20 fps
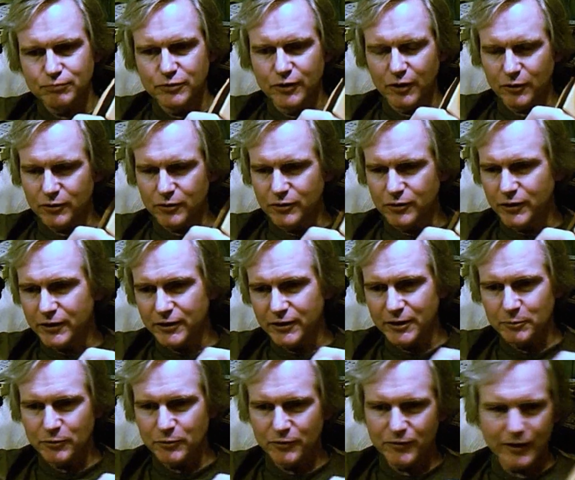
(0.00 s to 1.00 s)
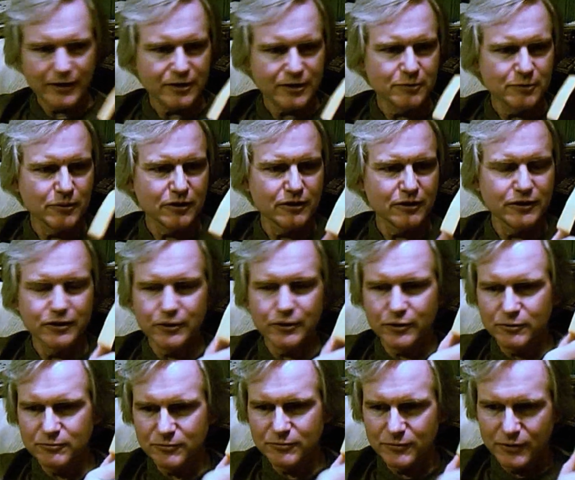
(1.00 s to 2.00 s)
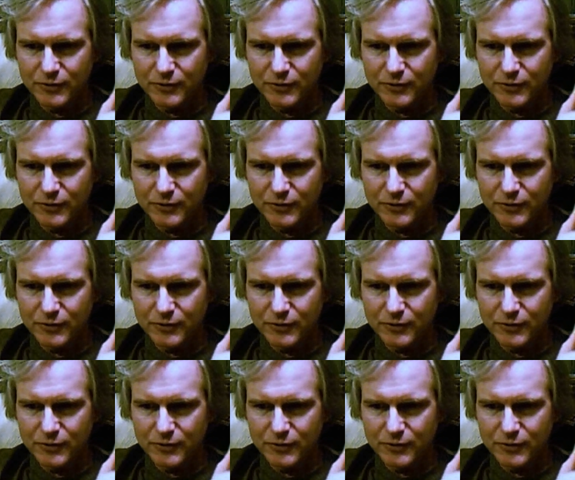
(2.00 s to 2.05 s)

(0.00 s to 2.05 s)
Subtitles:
you hook it up to a vacuum cleaner,